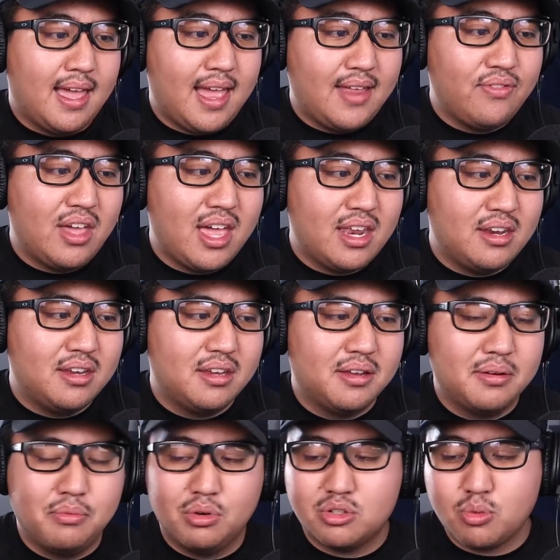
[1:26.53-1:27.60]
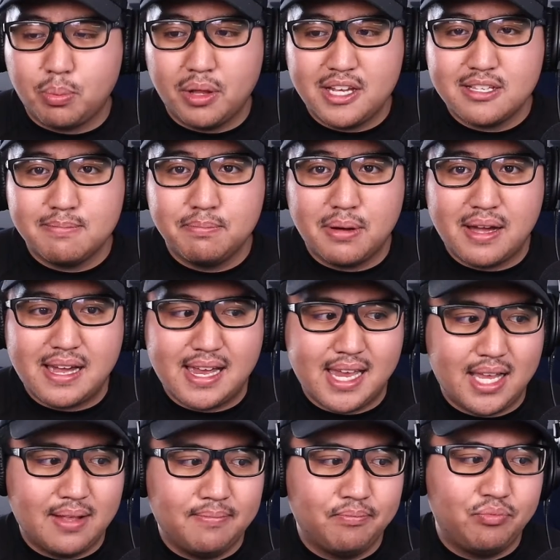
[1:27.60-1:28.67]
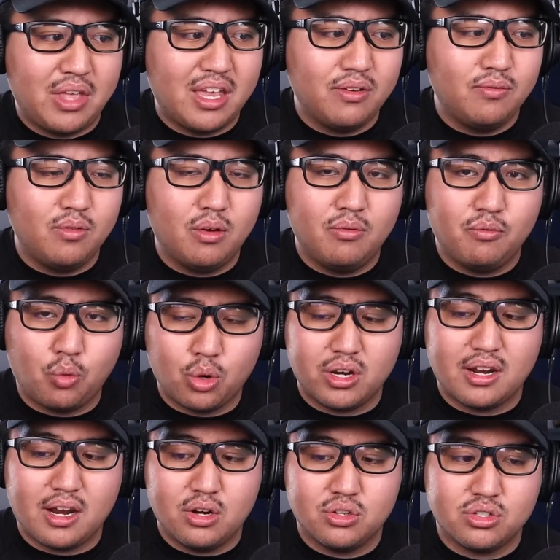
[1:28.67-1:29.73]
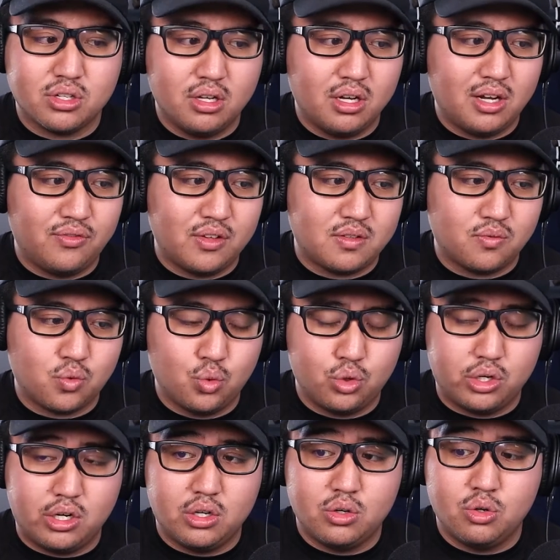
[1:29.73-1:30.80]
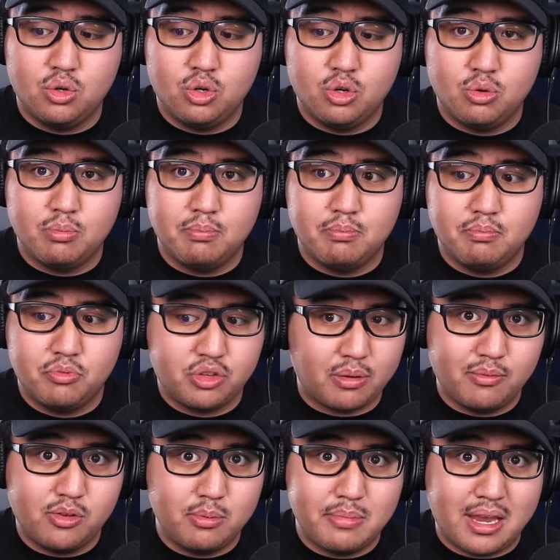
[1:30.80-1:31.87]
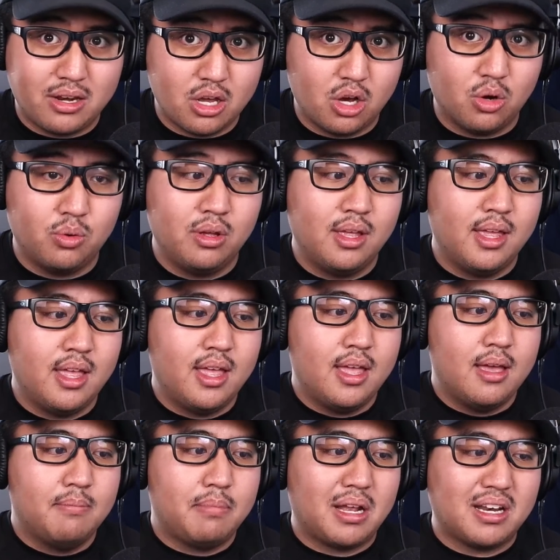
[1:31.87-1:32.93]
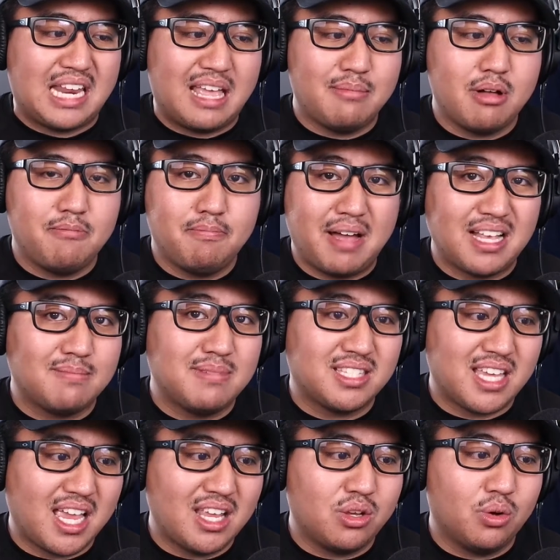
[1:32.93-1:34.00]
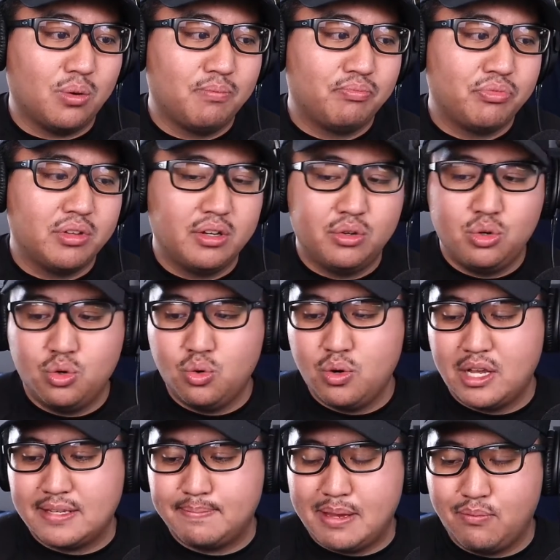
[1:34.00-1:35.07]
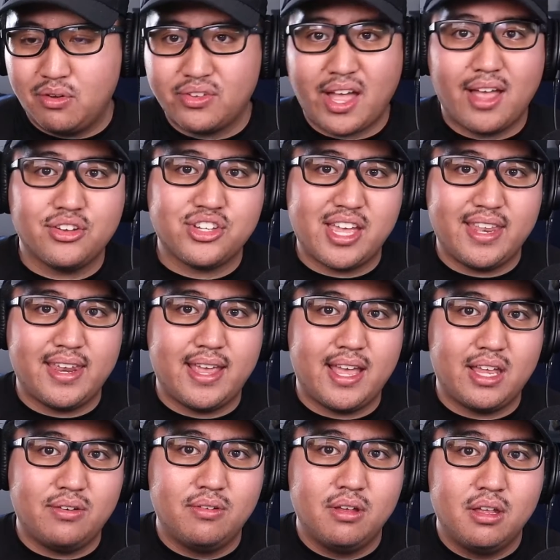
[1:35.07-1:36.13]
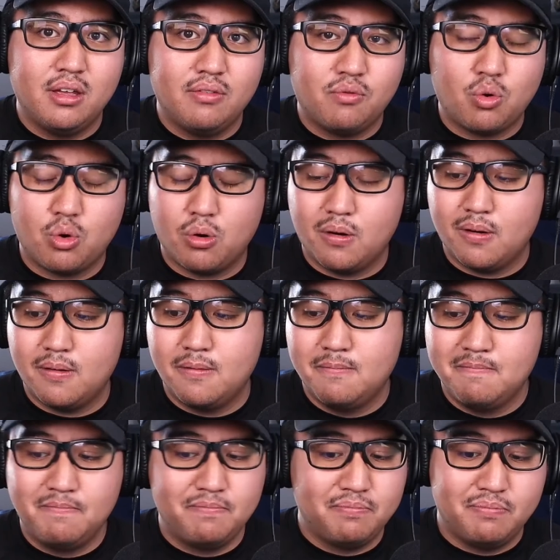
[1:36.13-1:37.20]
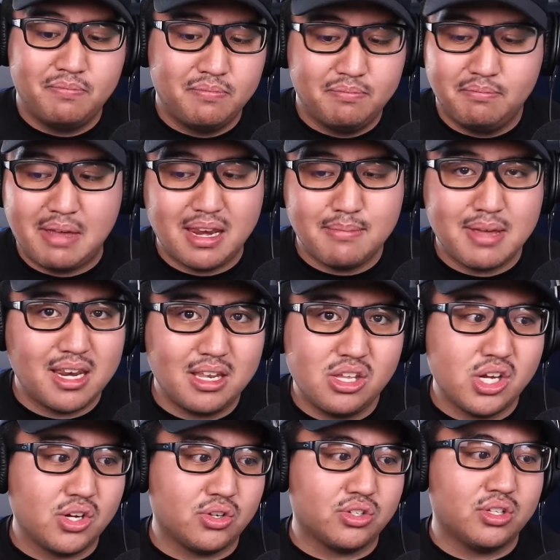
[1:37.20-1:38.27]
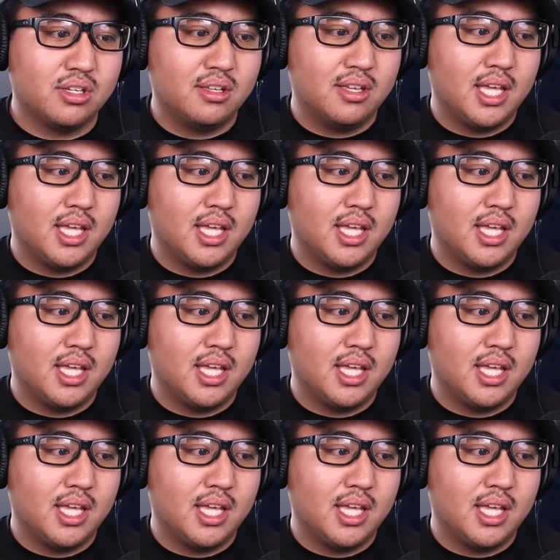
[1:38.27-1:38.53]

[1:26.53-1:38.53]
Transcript: And then was replaced by then 49ers offensive coordinator, who some of you may know by the name of Mike McDaniel, who has been with Kyle Shanahan for many, many years.